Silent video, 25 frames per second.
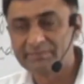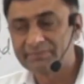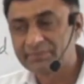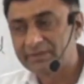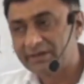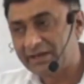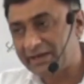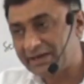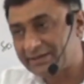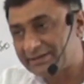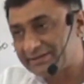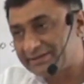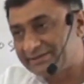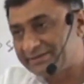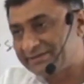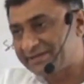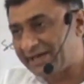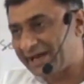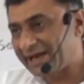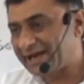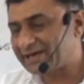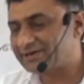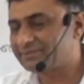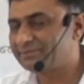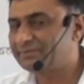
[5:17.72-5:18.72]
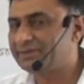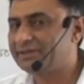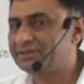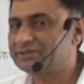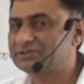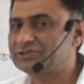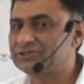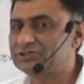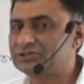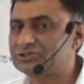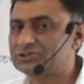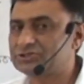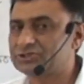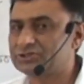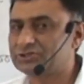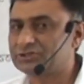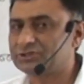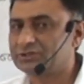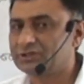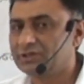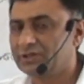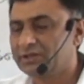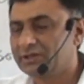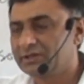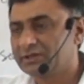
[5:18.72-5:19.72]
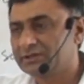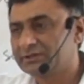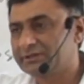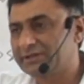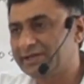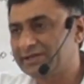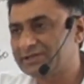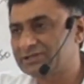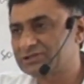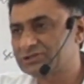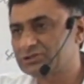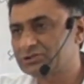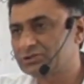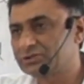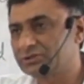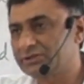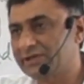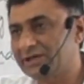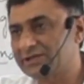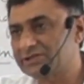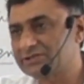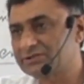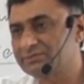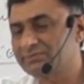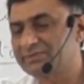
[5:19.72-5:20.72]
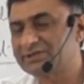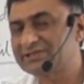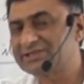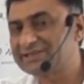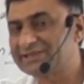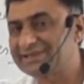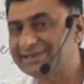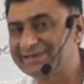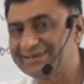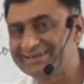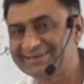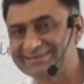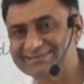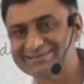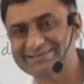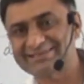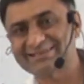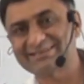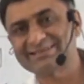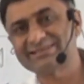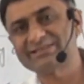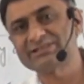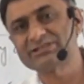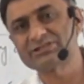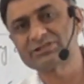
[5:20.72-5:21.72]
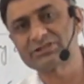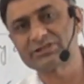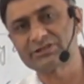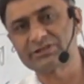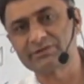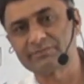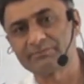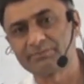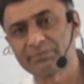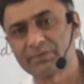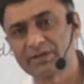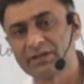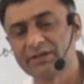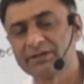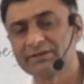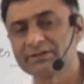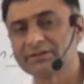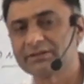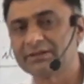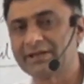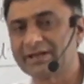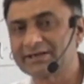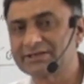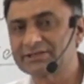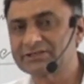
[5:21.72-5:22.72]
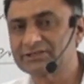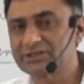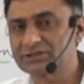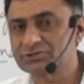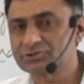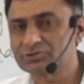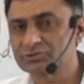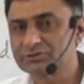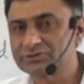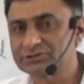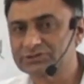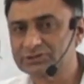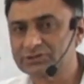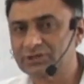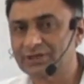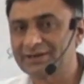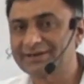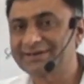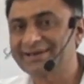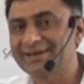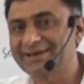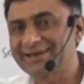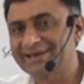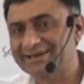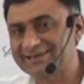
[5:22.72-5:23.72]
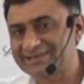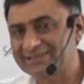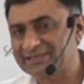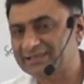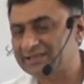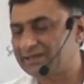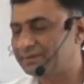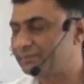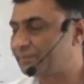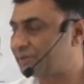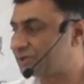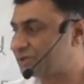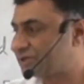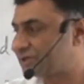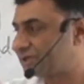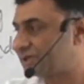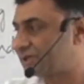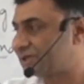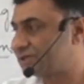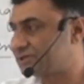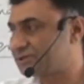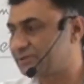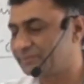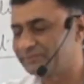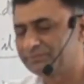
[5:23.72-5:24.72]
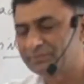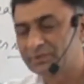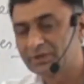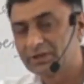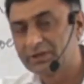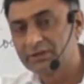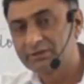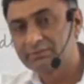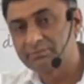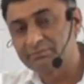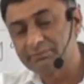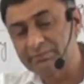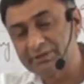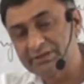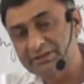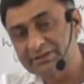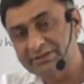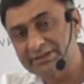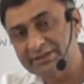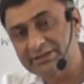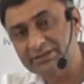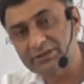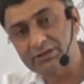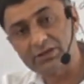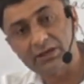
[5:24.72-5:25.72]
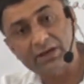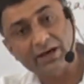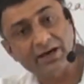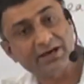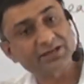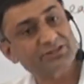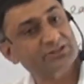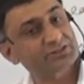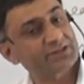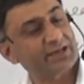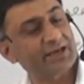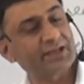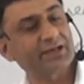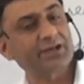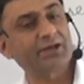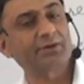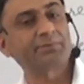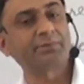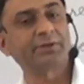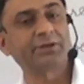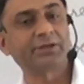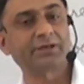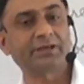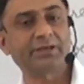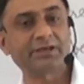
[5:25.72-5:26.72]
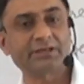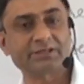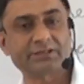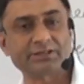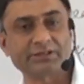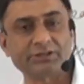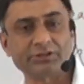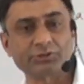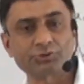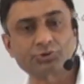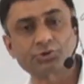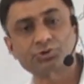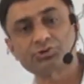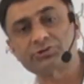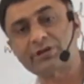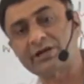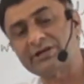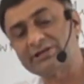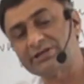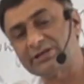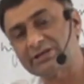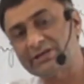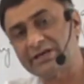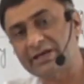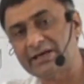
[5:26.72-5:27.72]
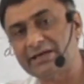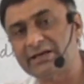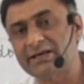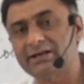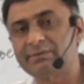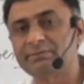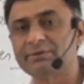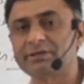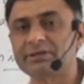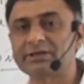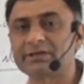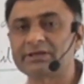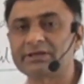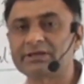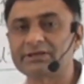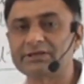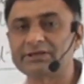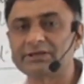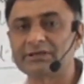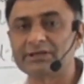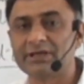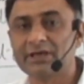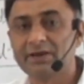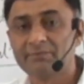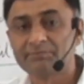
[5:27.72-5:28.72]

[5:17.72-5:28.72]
and that makes history. That is materialistic history. That is also, it's called dialectical materialism, mean that class cannot be negated, society cannot be negated,